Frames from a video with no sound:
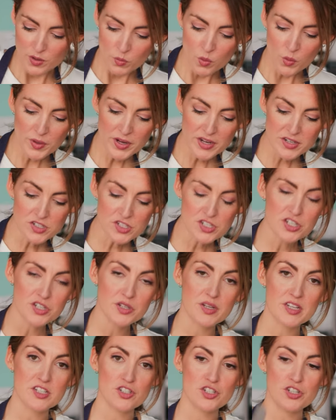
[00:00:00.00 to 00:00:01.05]
what we're going to do
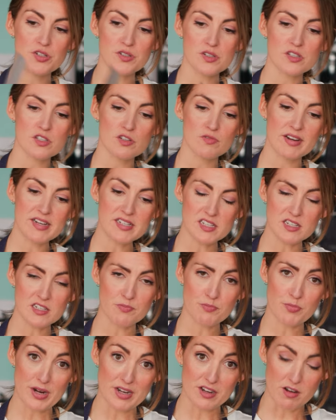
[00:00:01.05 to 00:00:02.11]
is use a serrated
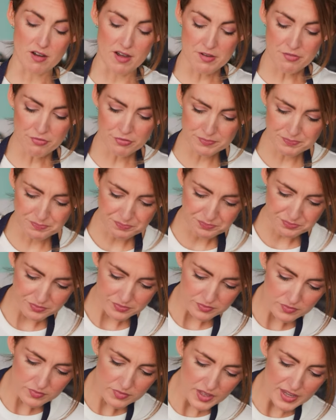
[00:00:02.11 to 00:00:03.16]
bread knife
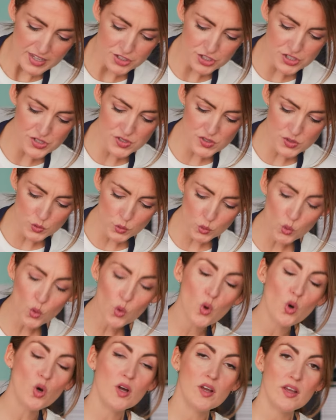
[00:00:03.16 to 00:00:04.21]
and just
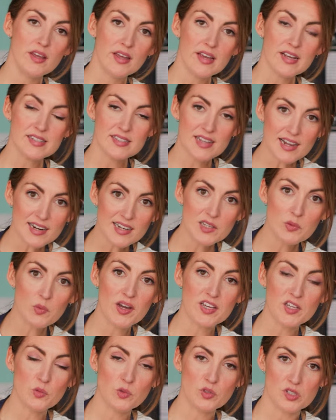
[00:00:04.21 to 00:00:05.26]
score exactly where
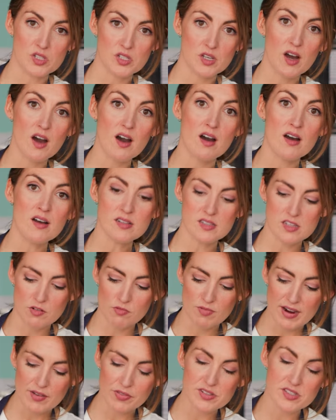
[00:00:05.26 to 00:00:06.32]
you want to cut
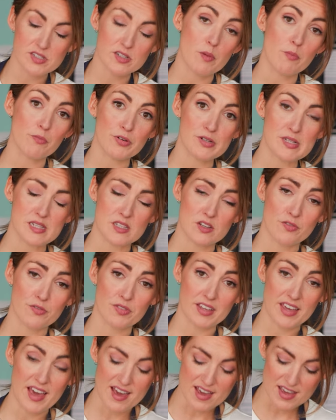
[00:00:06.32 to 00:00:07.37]
around the circumference of
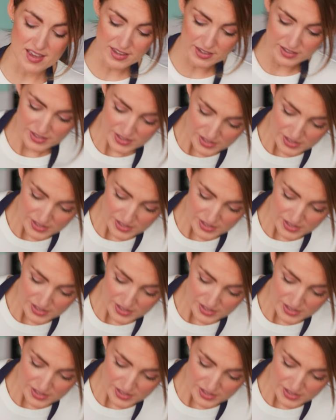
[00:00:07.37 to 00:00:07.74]
the cake.